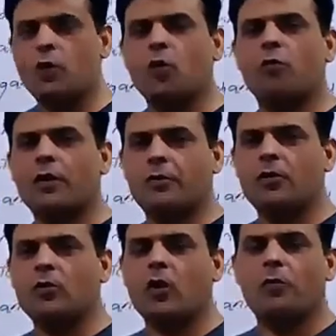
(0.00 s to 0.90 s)

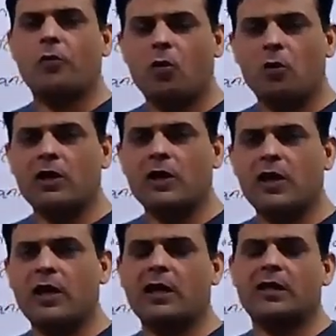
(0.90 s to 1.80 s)
overview of all
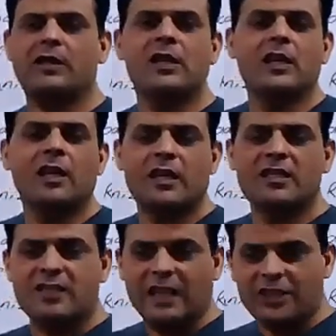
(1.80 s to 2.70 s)
the
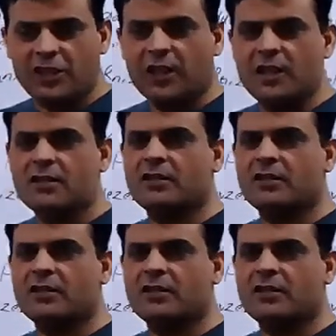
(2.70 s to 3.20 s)
essentials